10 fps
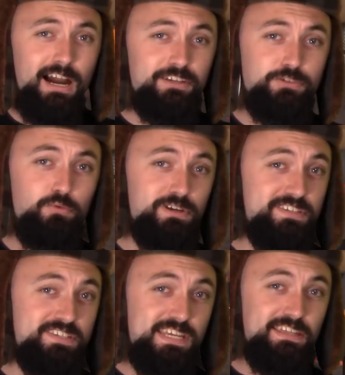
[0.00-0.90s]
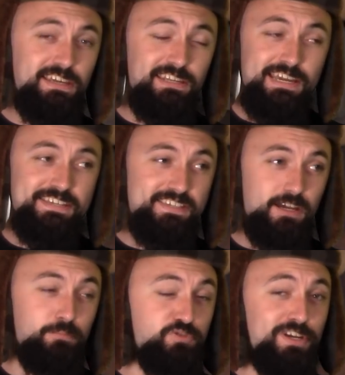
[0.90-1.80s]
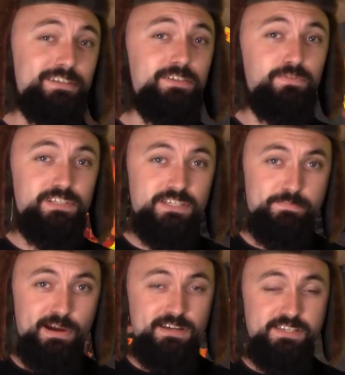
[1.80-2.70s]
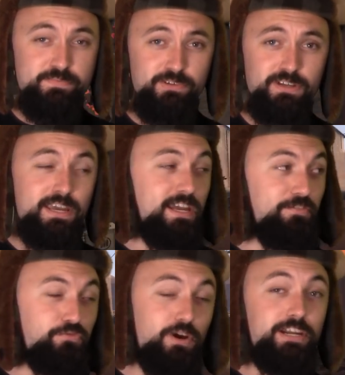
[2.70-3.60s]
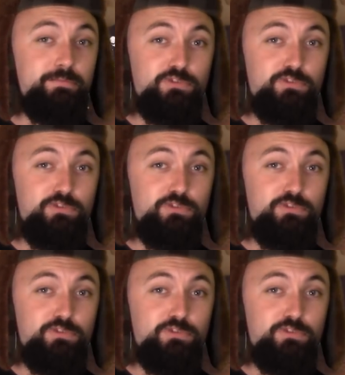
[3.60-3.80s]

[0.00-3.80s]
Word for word: I do want to say that as objectively as possible, if random